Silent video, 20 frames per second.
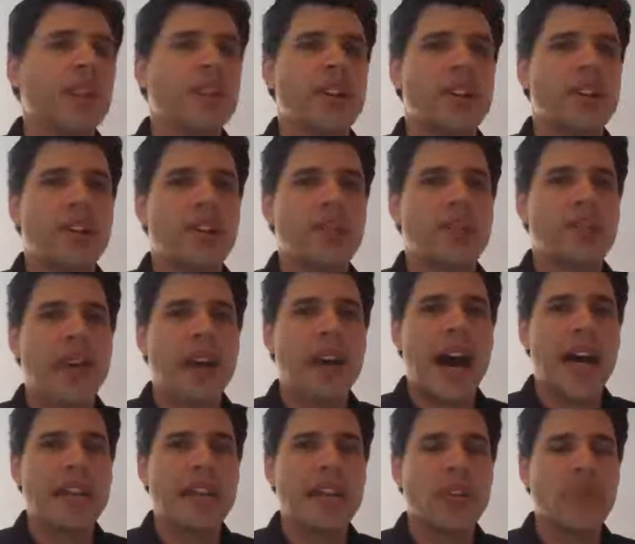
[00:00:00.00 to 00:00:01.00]
So
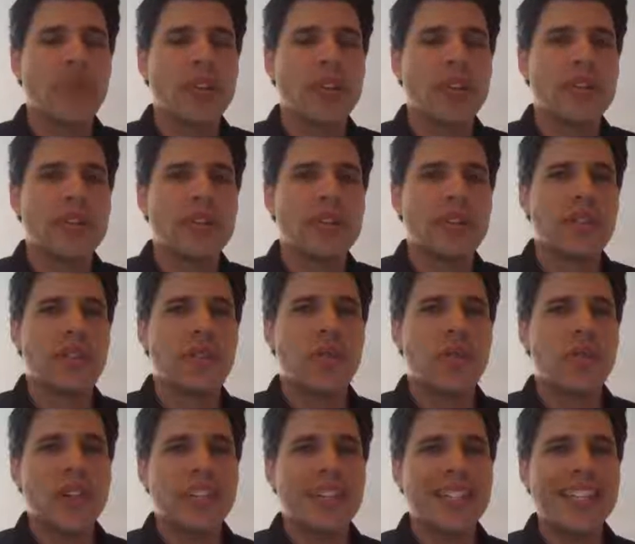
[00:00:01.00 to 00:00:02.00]
I think
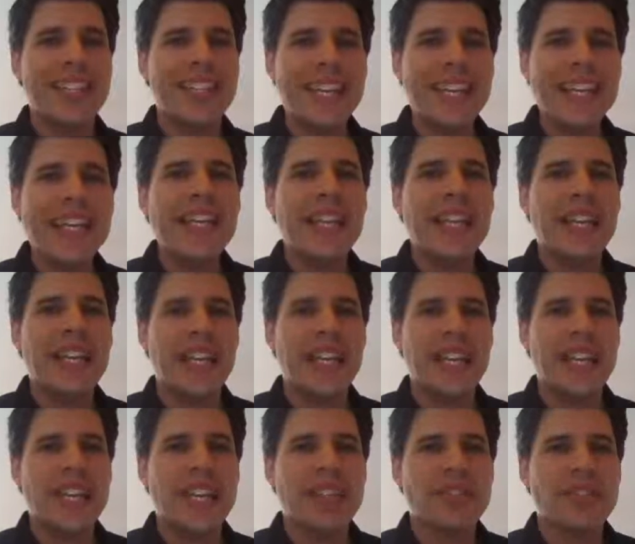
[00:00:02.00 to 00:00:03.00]
what's
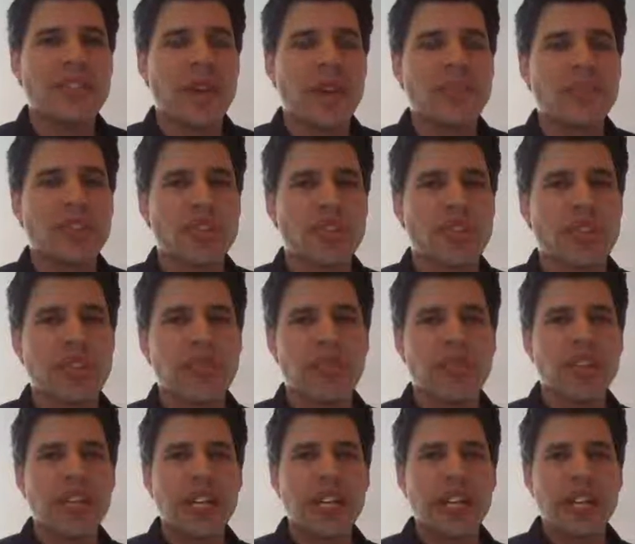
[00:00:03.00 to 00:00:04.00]
needed is some sort
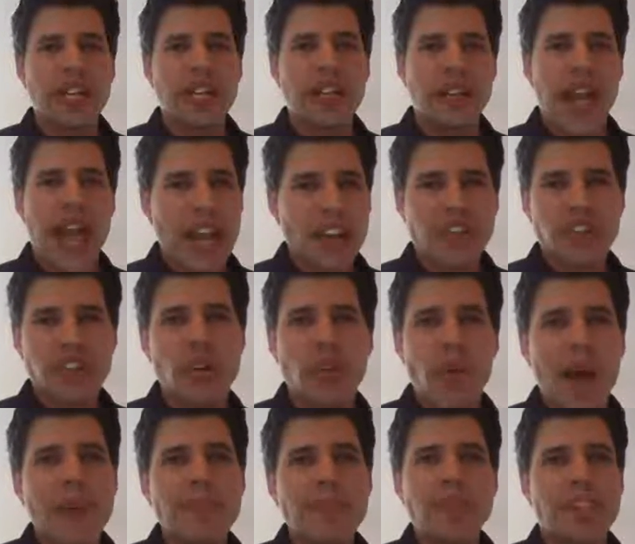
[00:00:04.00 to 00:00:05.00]
of
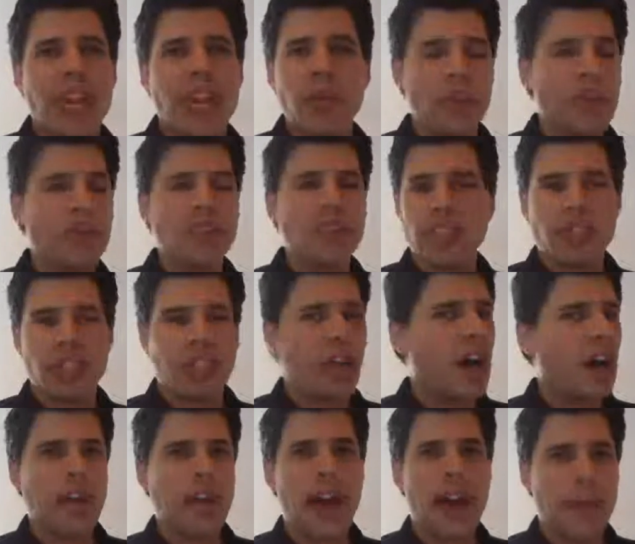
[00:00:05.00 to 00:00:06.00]
national website where you can just
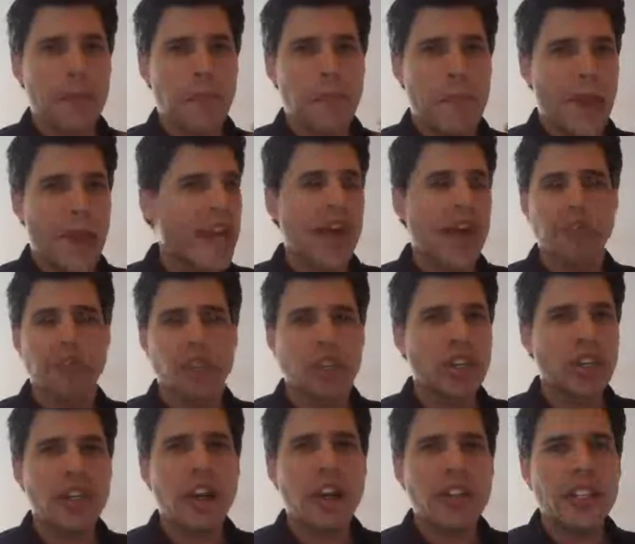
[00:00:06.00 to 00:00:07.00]
log on and
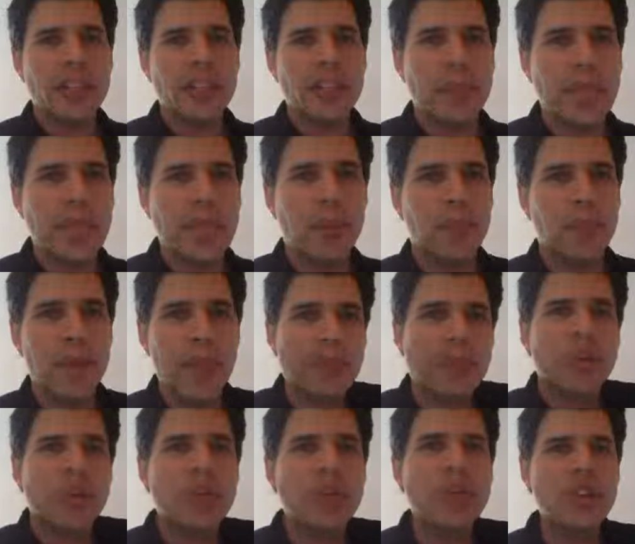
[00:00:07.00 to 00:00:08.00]
bam, look at all these people
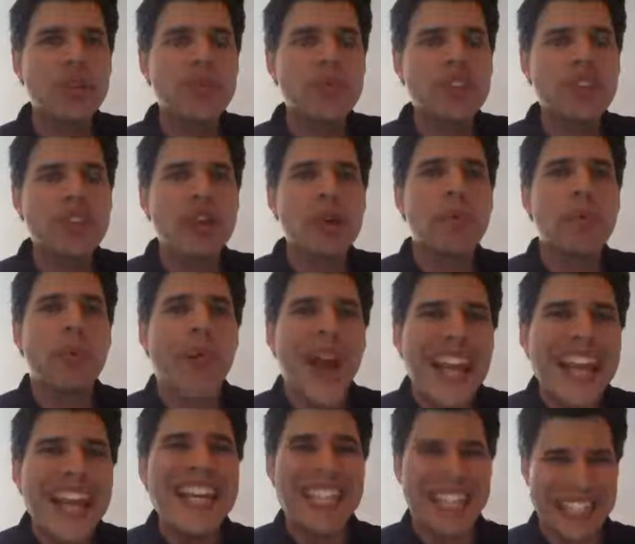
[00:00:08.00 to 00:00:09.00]
who use their
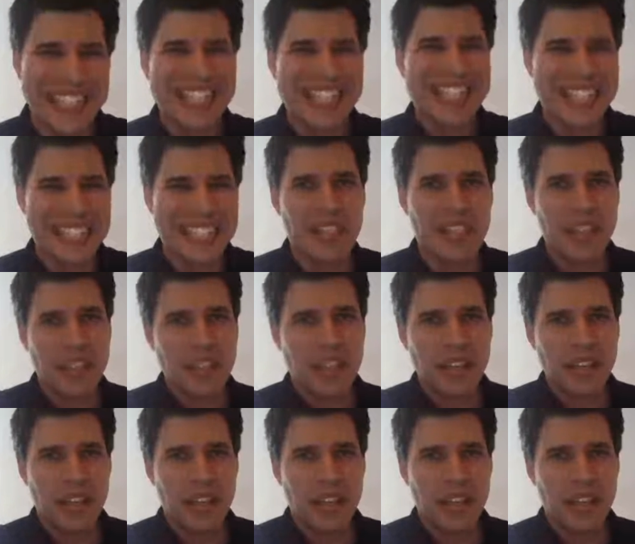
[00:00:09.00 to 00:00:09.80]
brains,